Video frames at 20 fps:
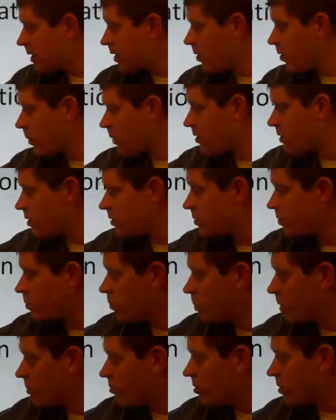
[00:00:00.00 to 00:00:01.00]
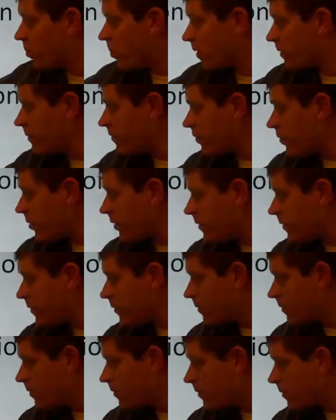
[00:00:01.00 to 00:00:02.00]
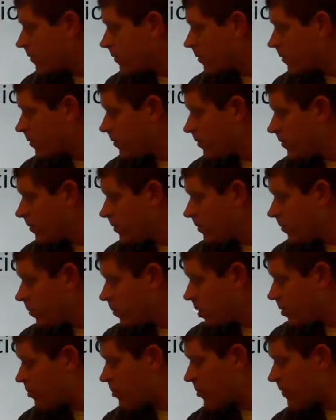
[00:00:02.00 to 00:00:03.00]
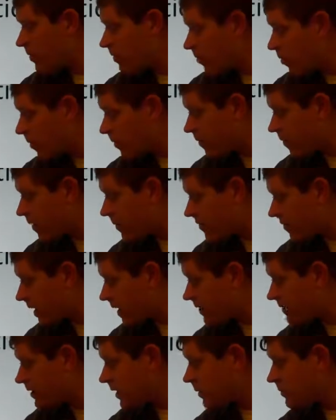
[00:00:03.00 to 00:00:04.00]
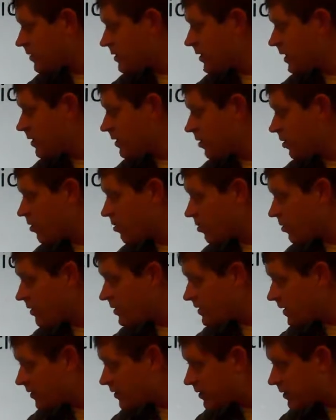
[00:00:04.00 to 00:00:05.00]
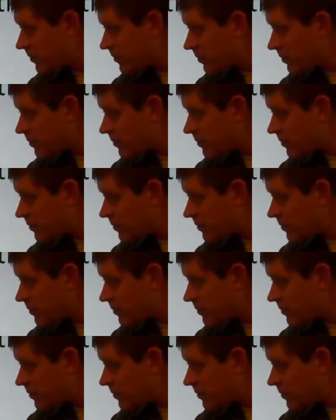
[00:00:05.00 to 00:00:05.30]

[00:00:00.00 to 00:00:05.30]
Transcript: which is 1.445 times 10 to the 37.